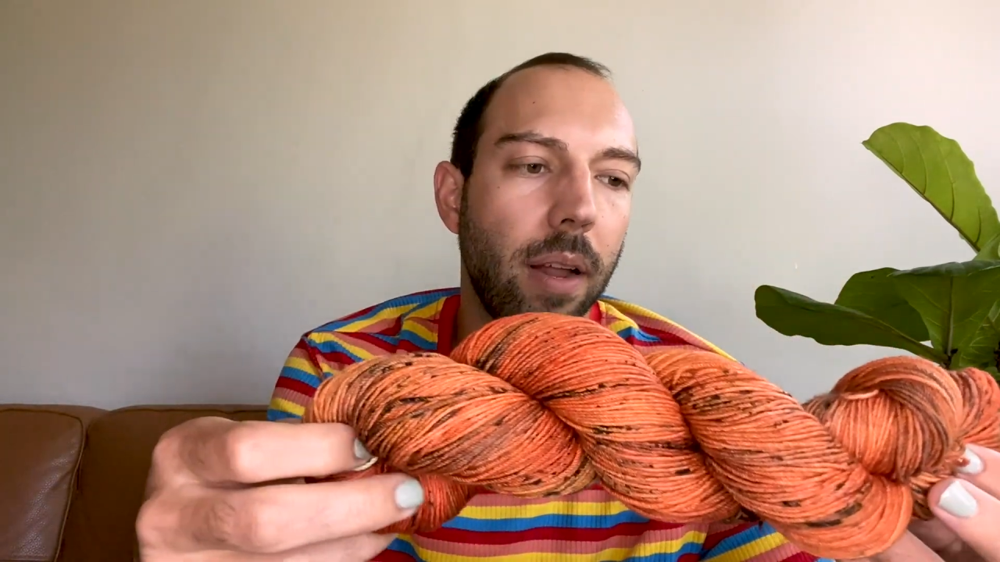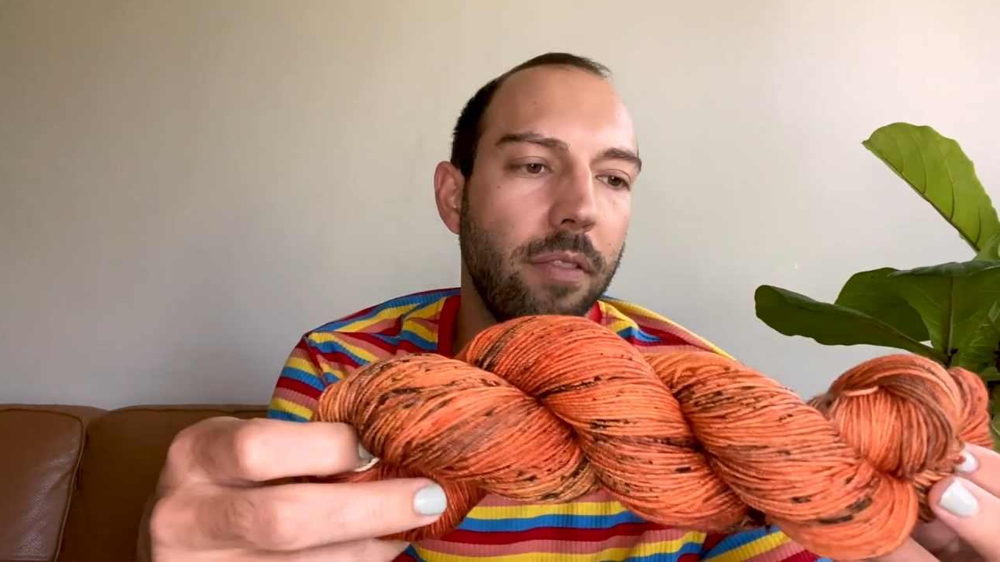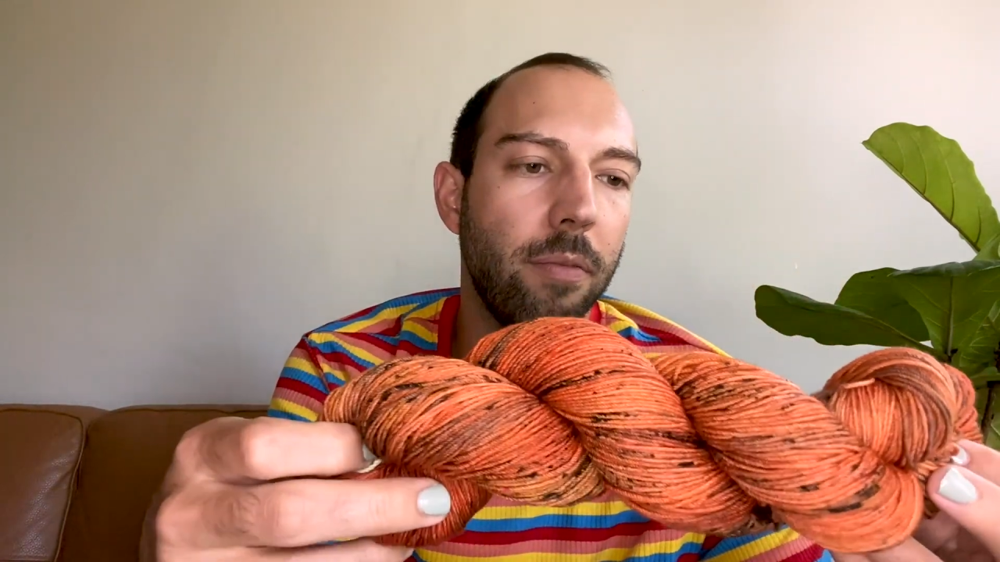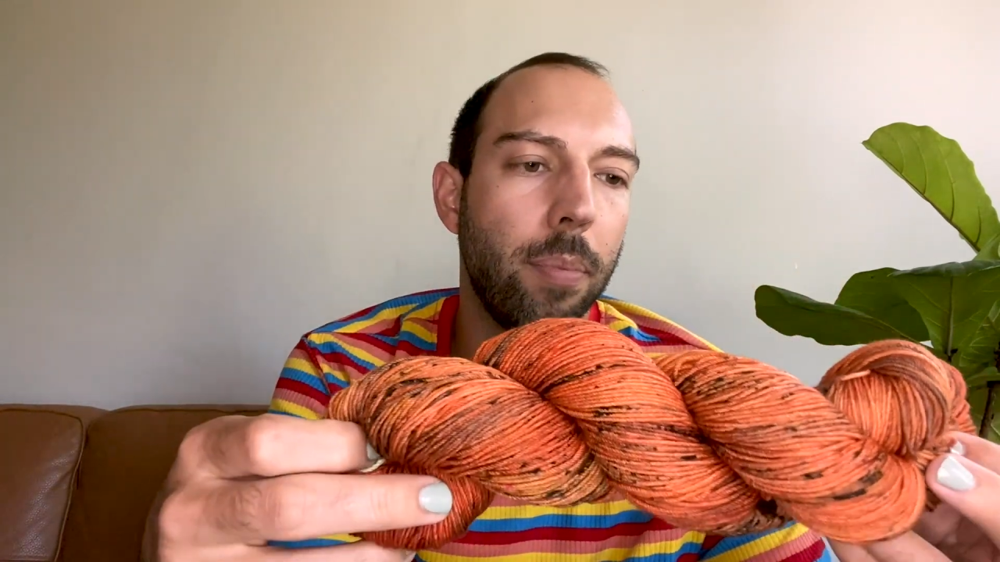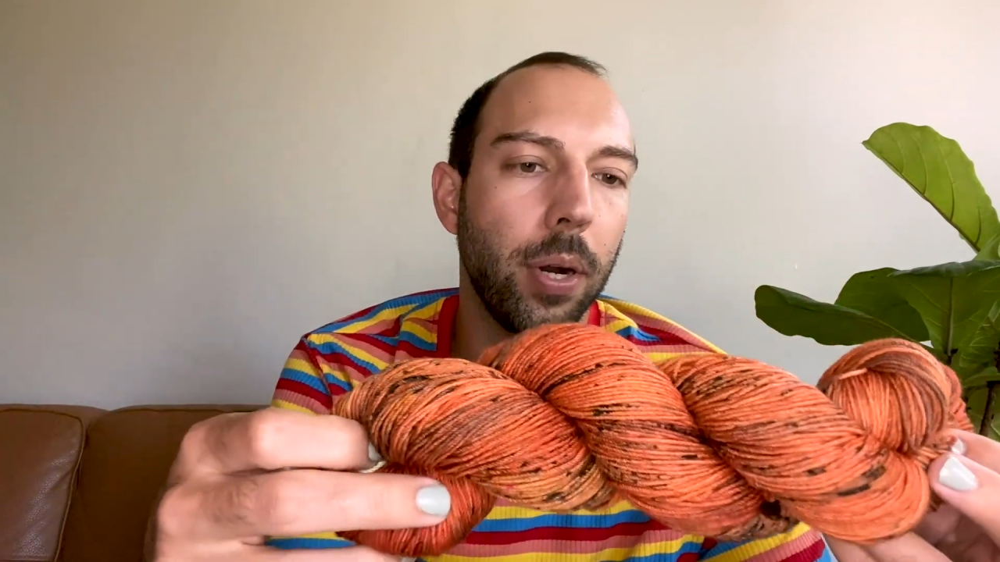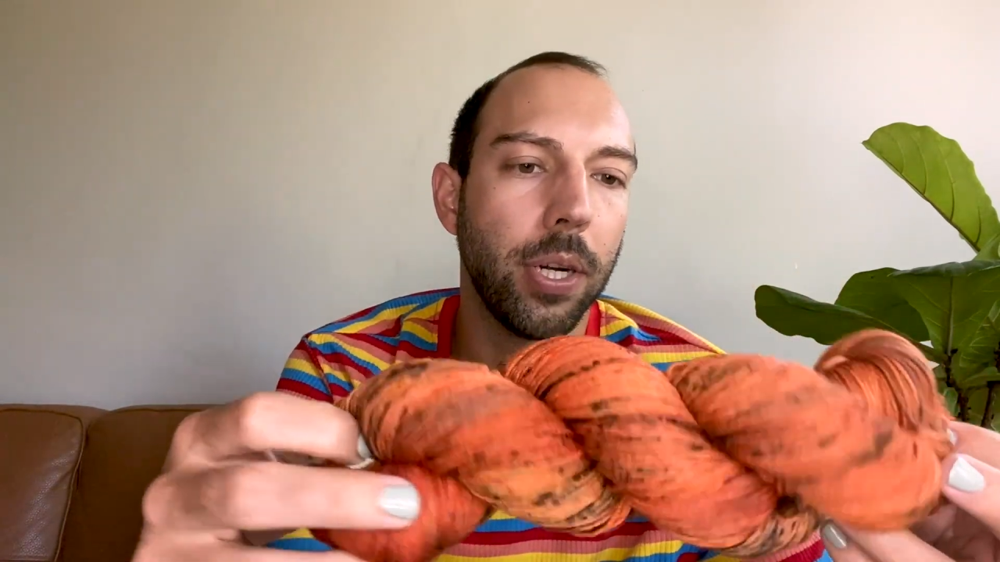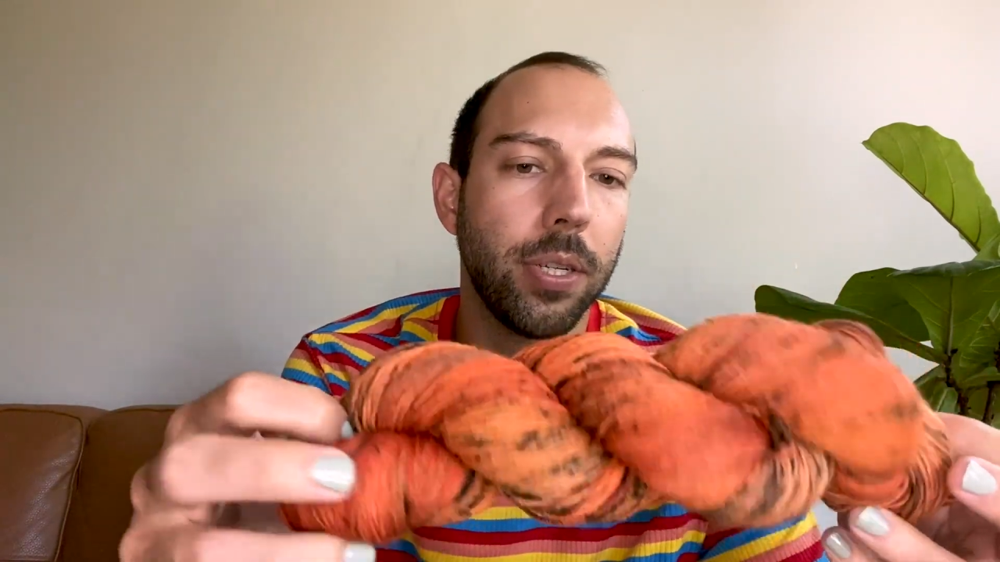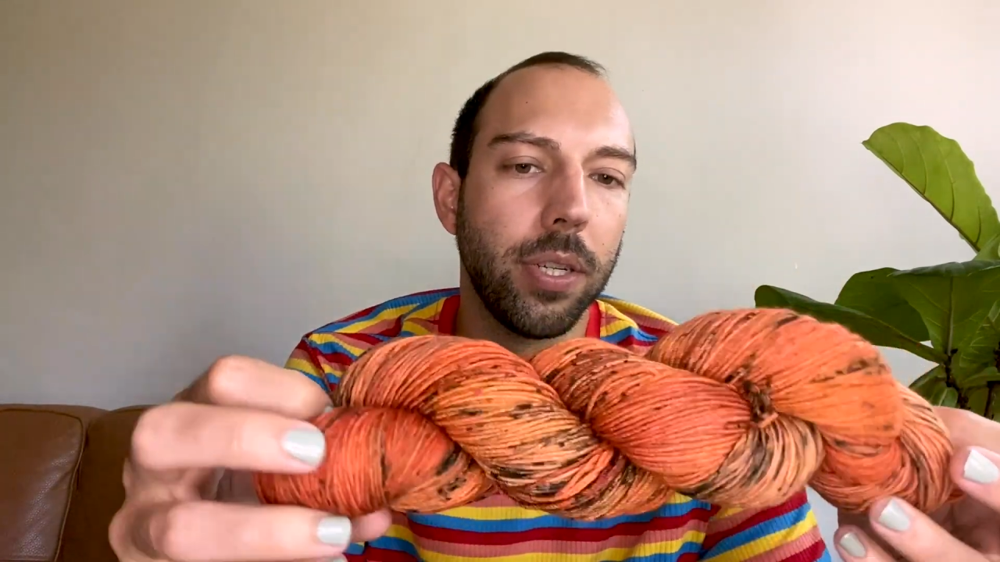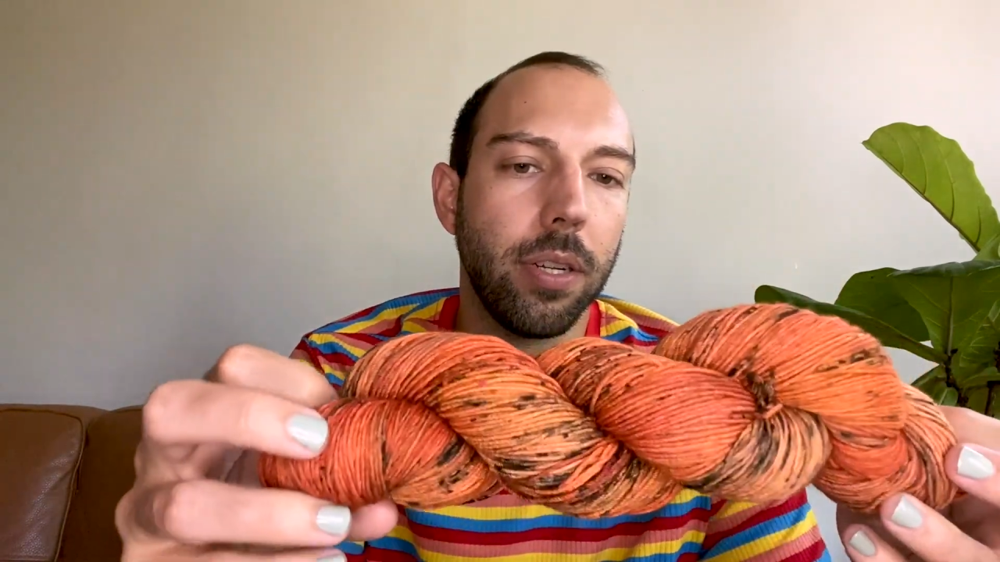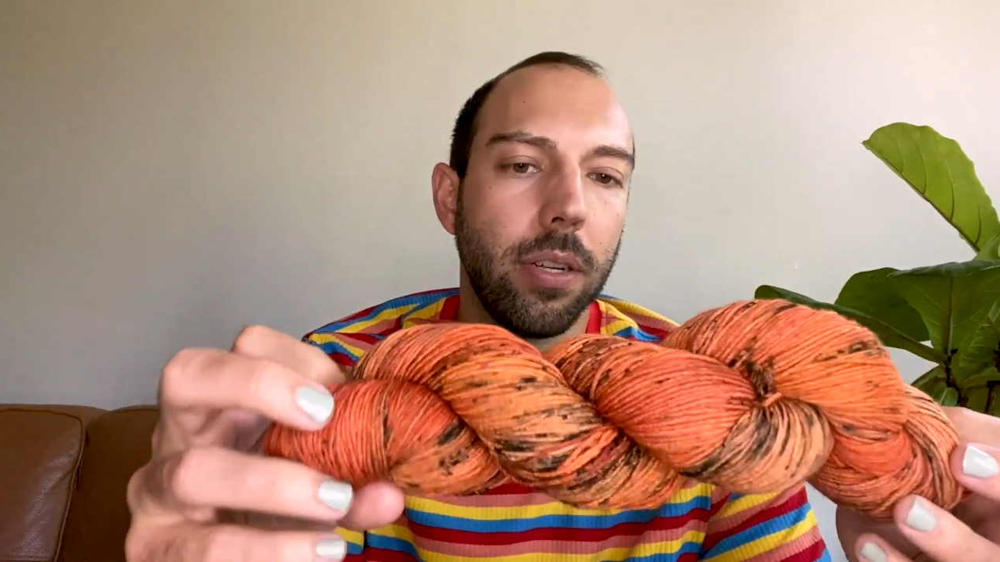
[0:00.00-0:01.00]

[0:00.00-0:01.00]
kind of burnt,